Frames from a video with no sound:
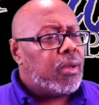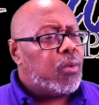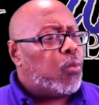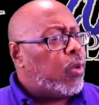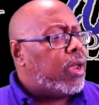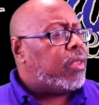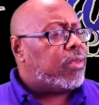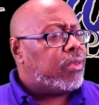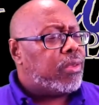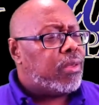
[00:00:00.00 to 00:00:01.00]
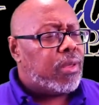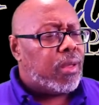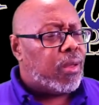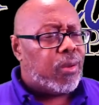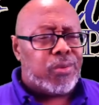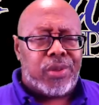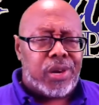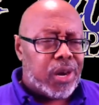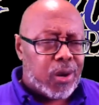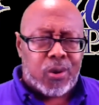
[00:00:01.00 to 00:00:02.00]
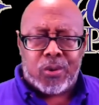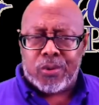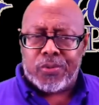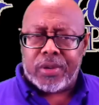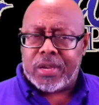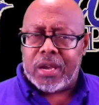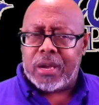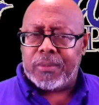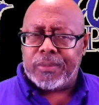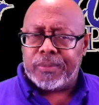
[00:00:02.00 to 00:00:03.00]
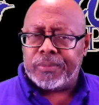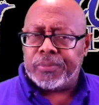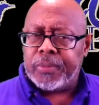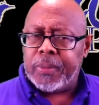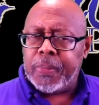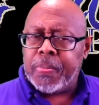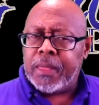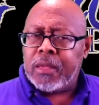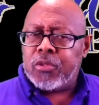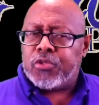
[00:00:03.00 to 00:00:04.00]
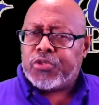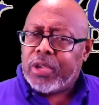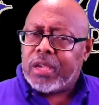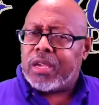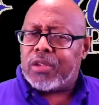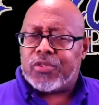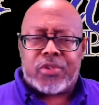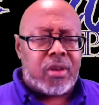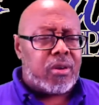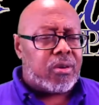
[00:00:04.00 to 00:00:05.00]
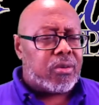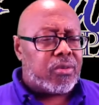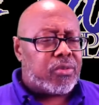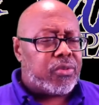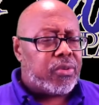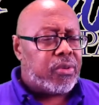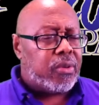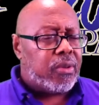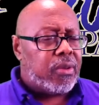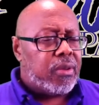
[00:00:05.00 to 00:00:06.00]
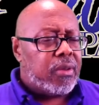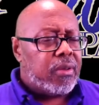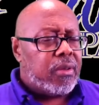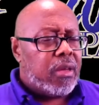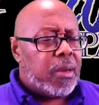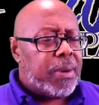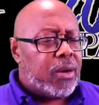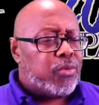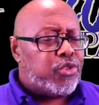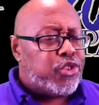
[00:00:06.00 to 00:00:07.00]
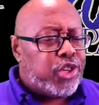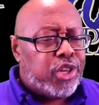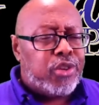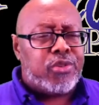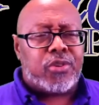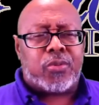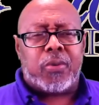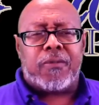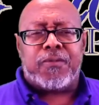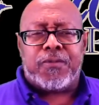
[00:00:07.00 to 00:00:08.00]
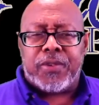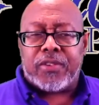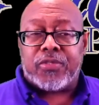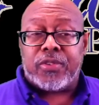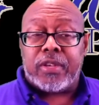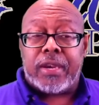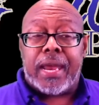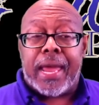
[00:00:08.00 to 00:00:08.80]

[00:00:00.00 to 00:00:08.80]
waiting on the Lord to come, singing songs about Jesus will fix it